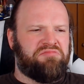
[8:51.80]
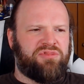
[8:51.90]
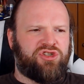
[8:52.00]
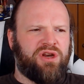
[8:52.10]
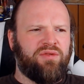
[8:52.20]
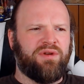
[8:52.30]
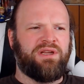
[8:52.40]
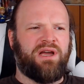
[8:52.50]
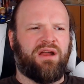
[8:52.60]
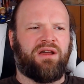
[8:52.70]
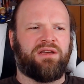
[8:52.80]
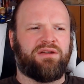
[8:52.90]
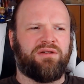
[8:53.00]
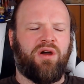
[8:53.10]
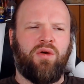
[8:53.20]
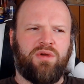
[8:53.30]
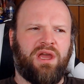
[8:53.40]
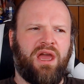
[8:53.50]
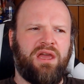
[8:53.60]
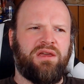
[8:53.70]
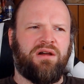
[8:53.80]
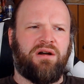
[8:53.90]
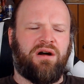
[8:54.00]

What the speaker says: generally are like, okay,